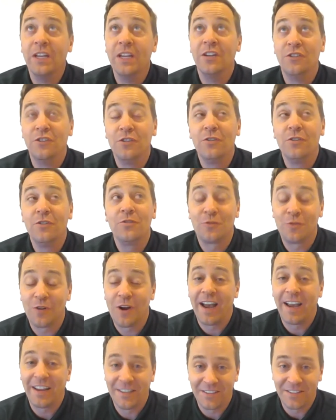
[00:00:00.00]
do
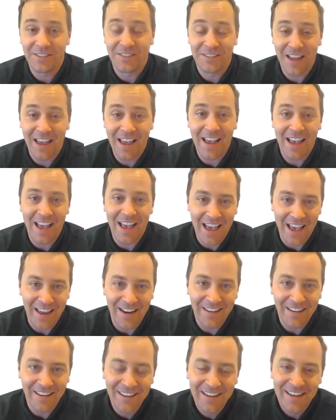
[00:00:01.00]
try to stay
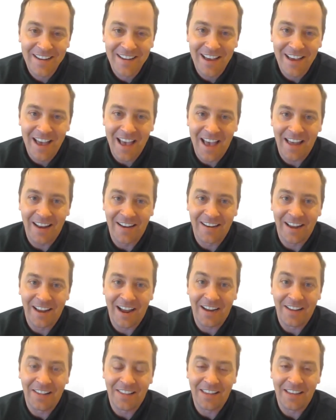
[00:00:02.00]
ahead, and
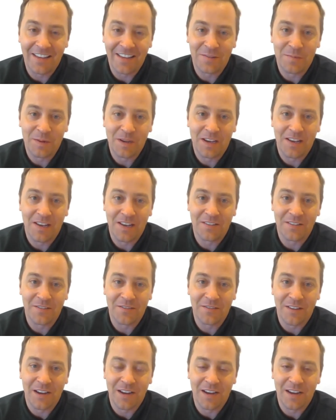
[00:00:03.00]
I think it's because
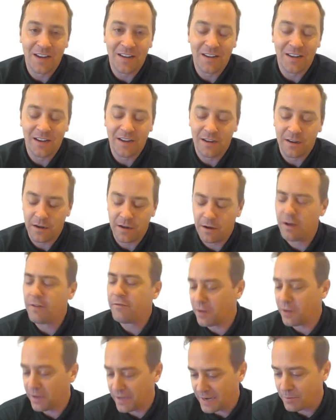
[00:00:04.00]
of
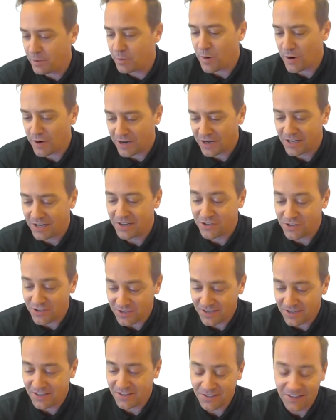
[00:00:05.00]
the labor market condition.
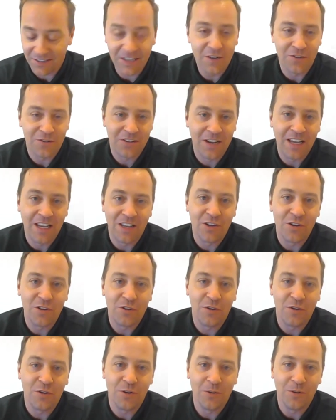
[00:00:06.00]
It's leaders like
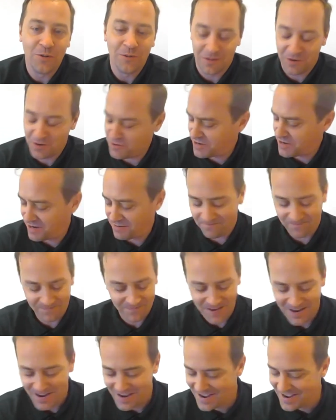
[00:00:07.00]
you who can
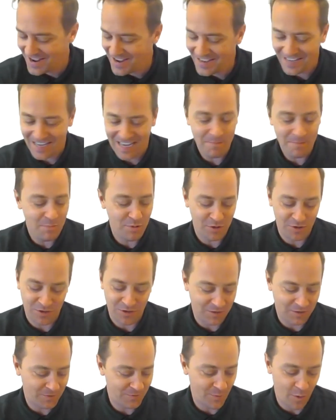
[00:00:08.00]
keep
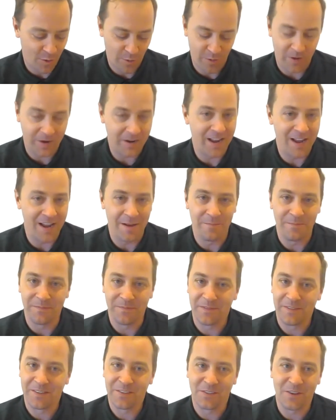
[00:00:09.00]
pushing us forward.
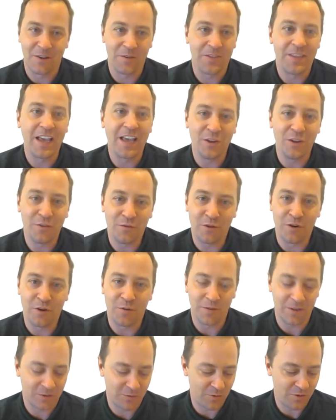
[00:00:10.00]
So thank you for
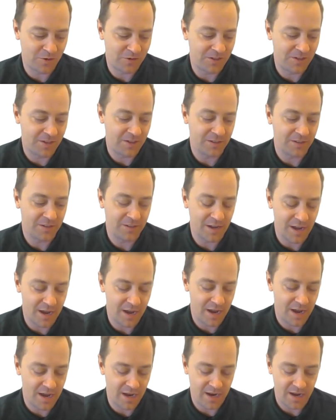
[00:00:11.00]
your resources
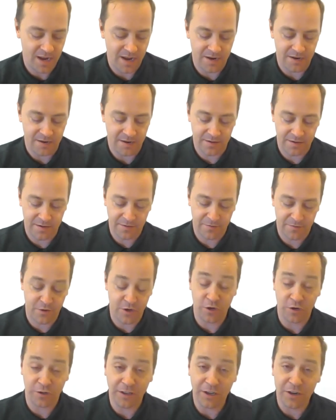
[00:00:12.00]
and for
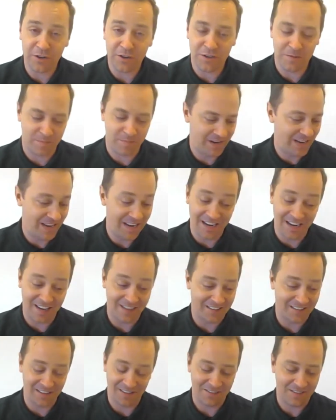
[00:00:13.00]
your leadership in getting
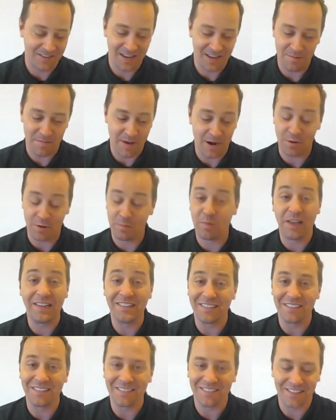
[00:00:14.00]
us in better
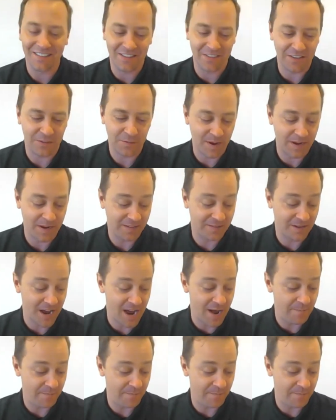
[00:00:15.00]
places in this space.